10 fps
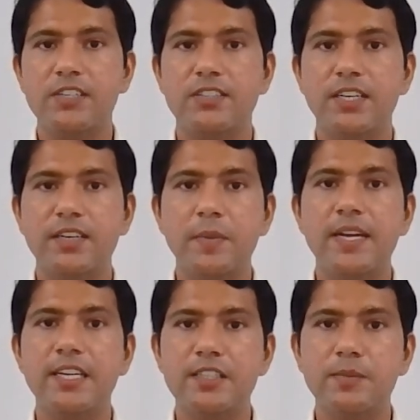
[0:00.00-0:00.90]
still
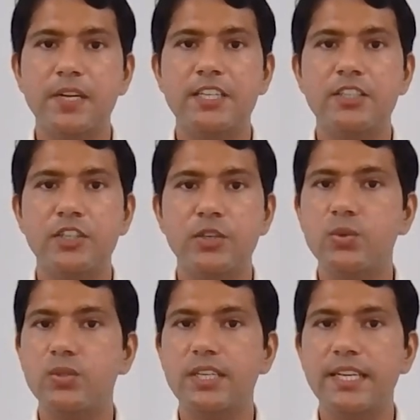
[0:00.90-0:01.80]
remain displaced due
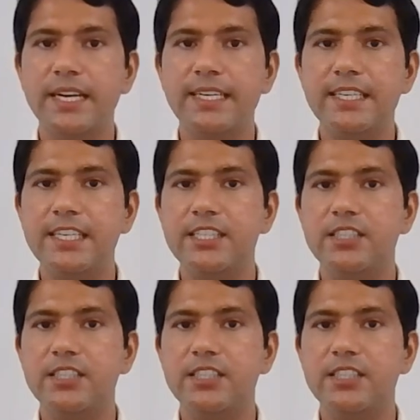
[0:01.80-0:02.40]
to the Great East